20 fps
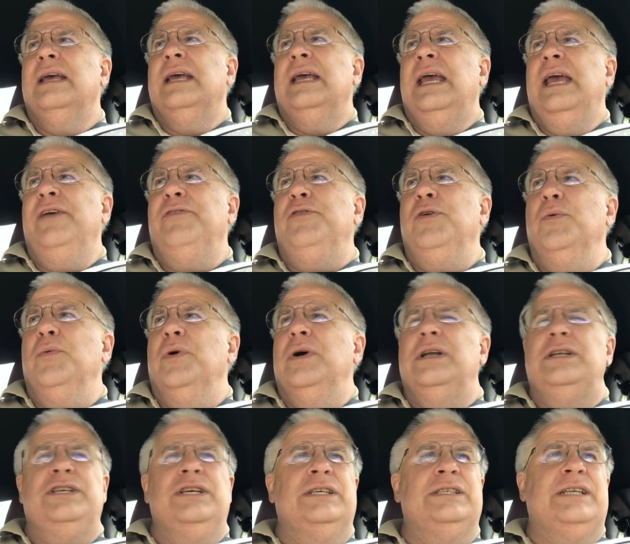if you
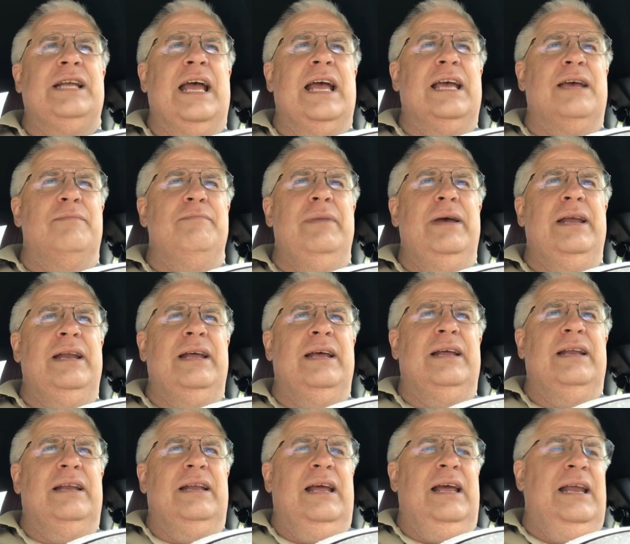would just take a
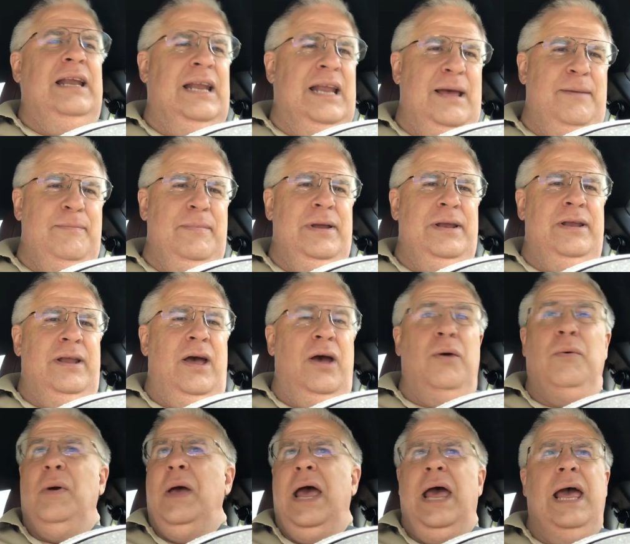minute and let me
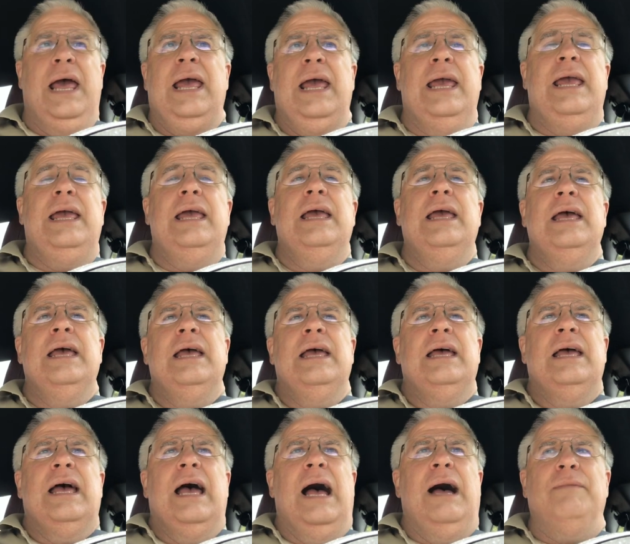know, hey,
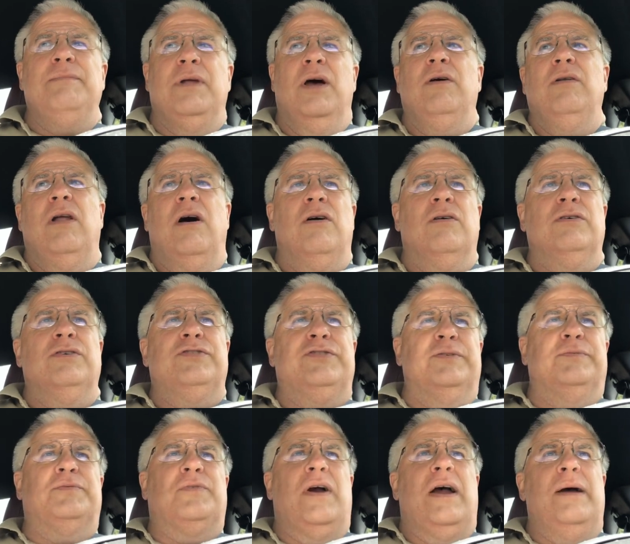I'm no longer
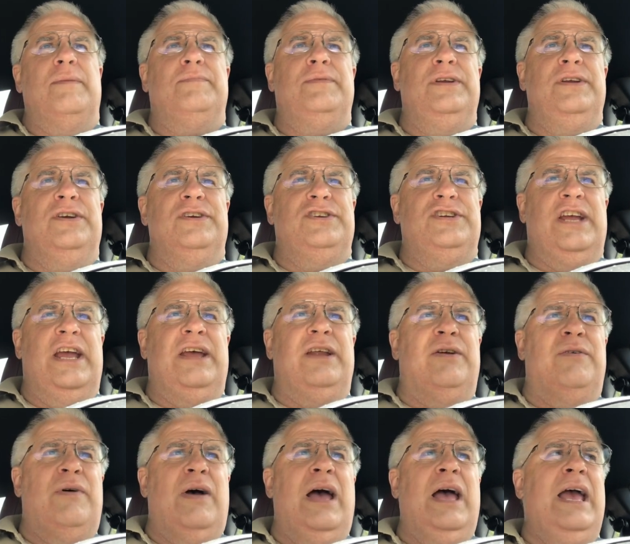subscribed to your
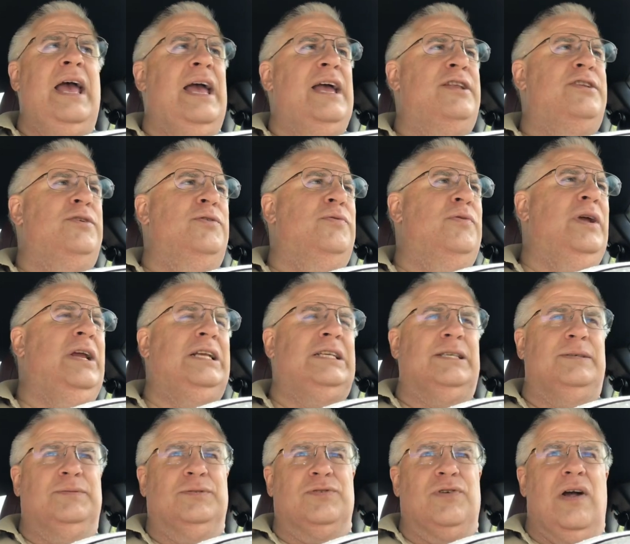channel. I had to
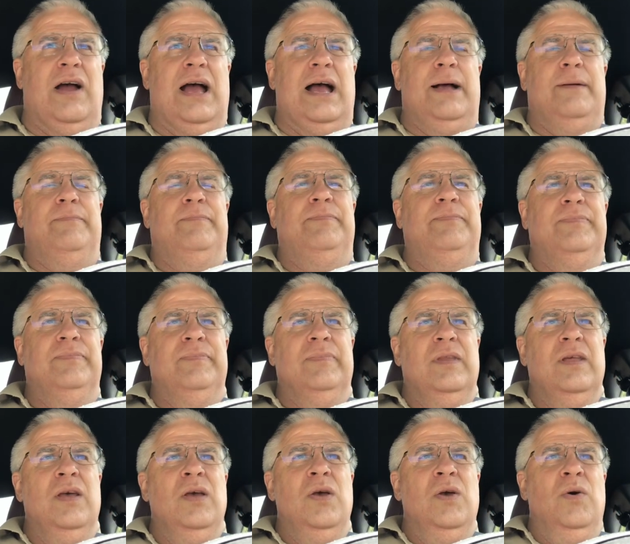resubscribe.
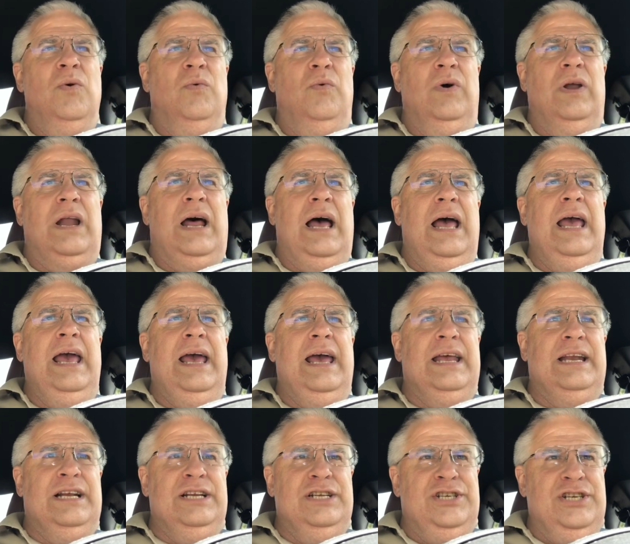Well, I
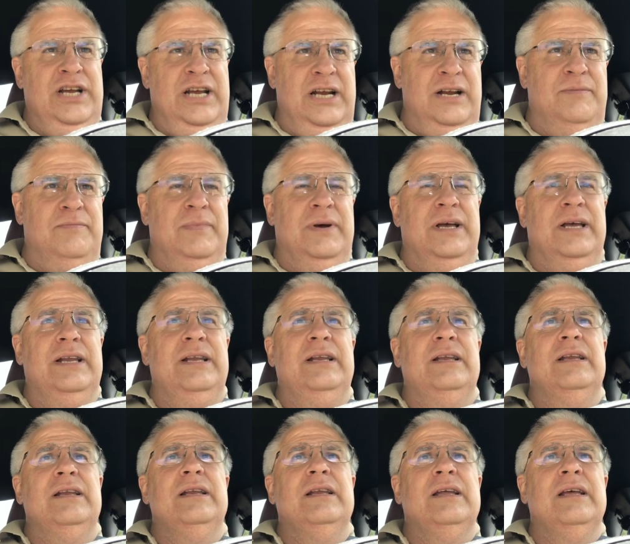had a gentleman
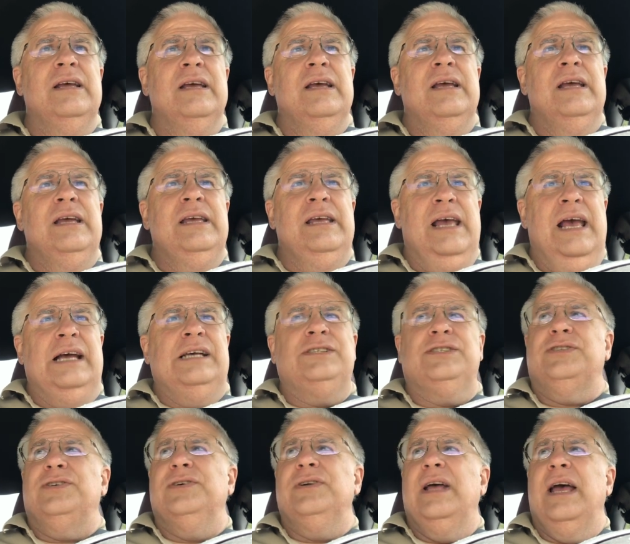
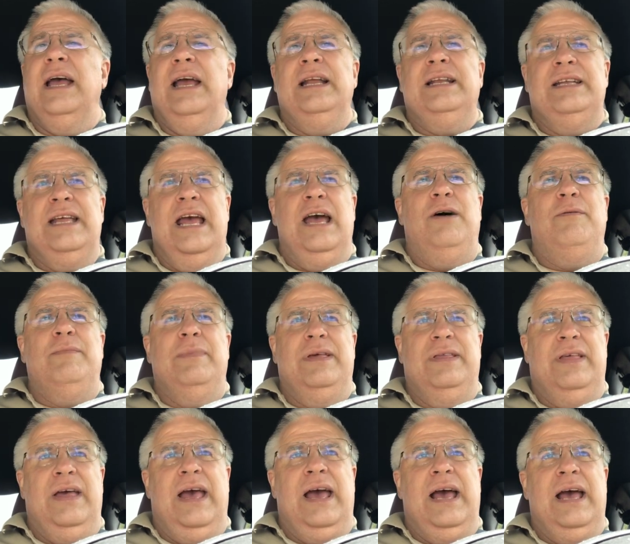yesterday tell me
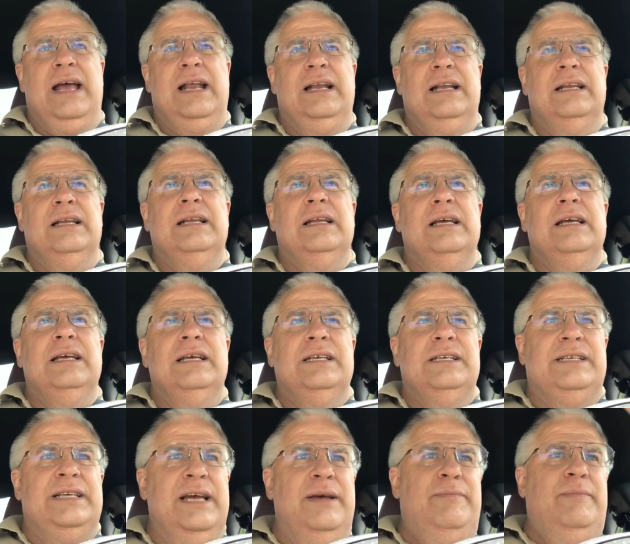that.
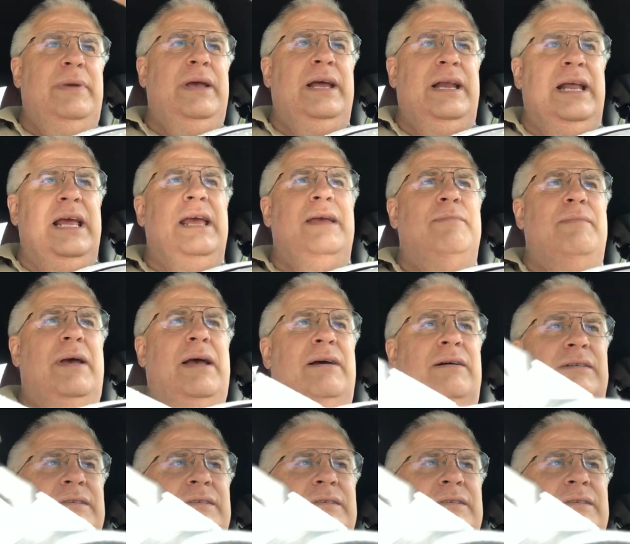Sent me an email